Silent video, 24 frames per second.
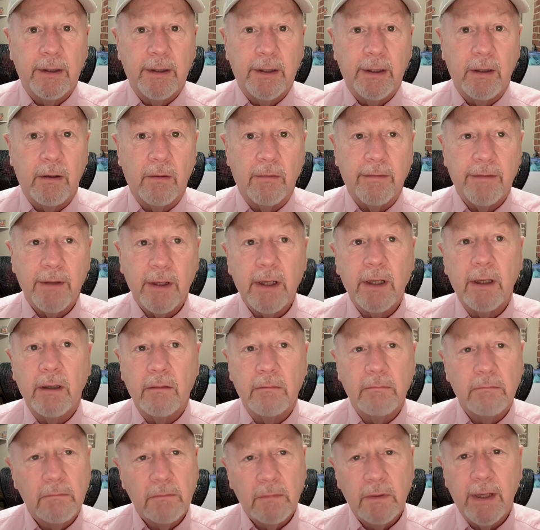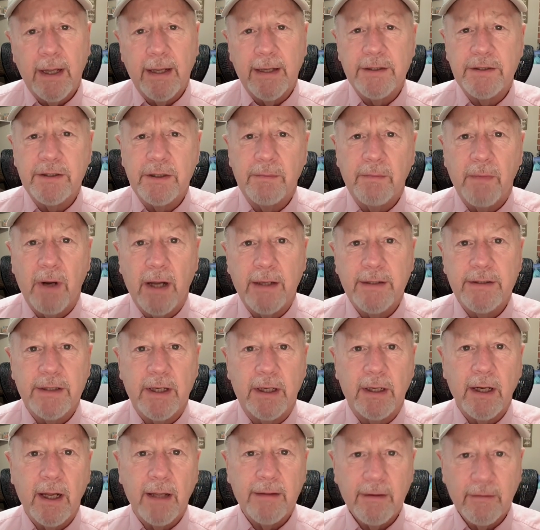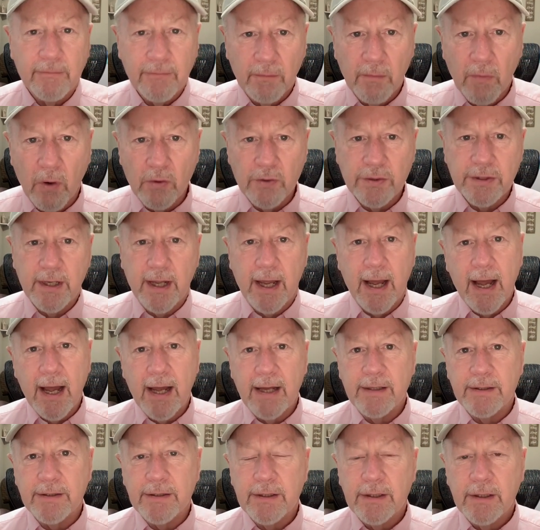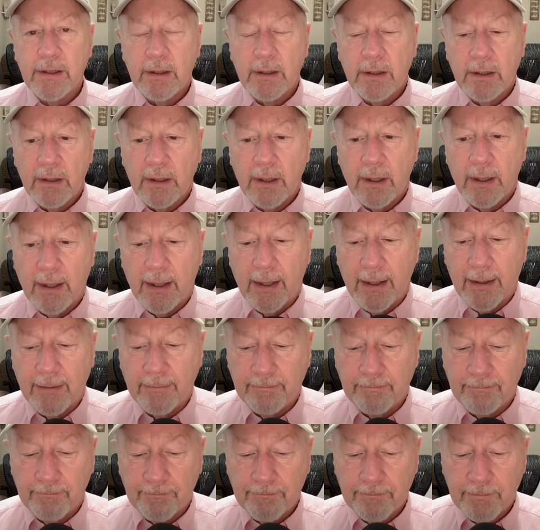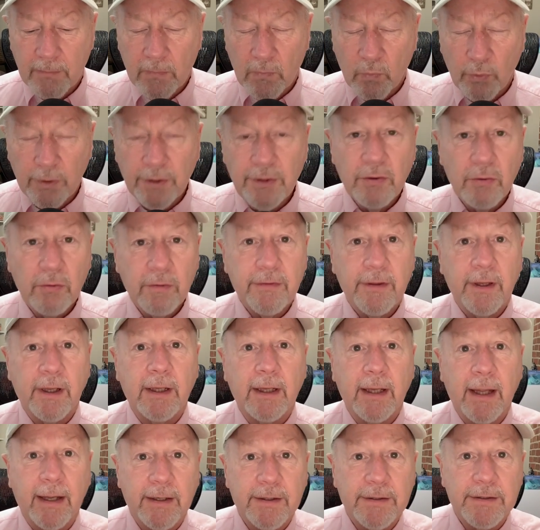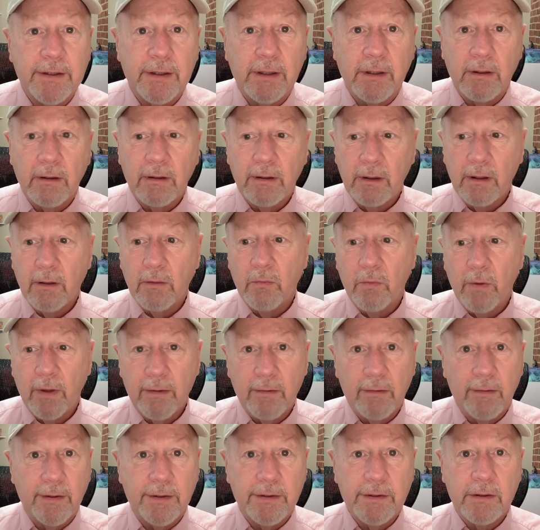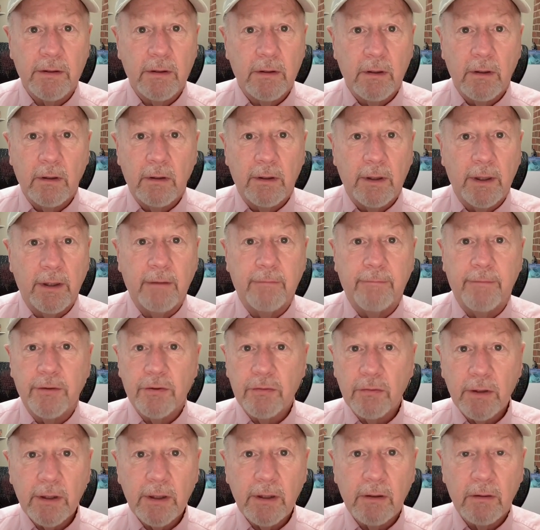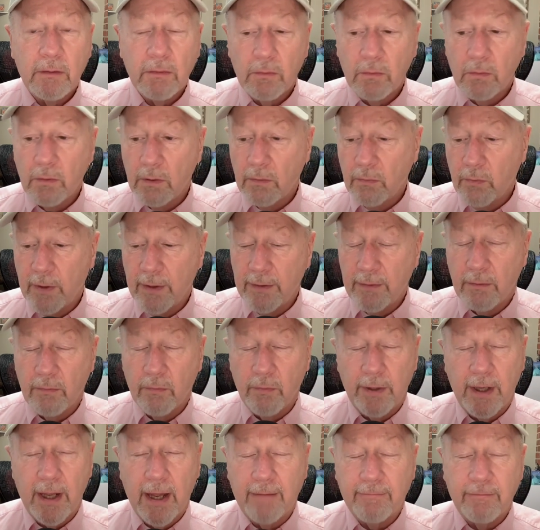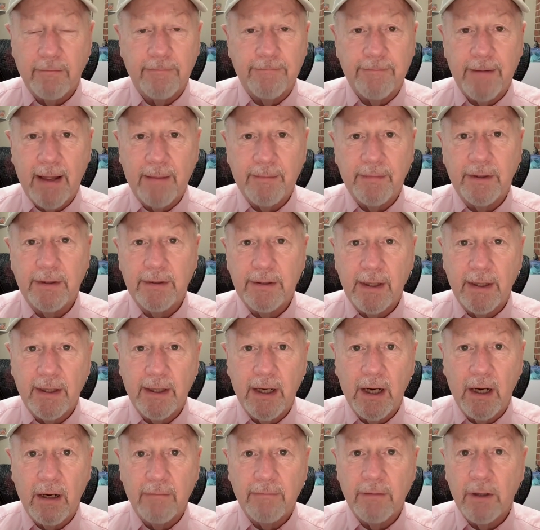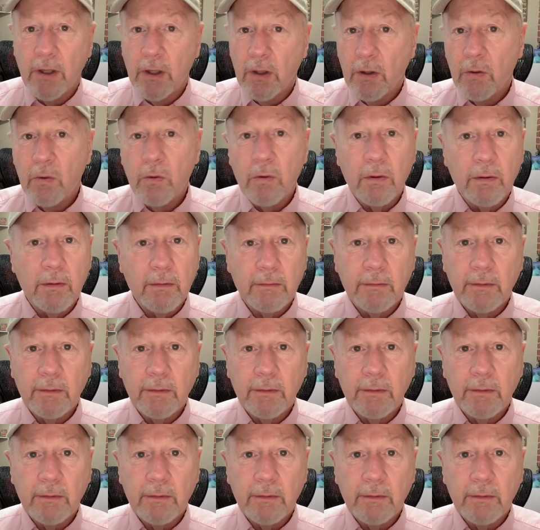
thinking legacy mindset. And I think for most guys, we do think legacy, whether it's individually or whether we have a family to take care of, or,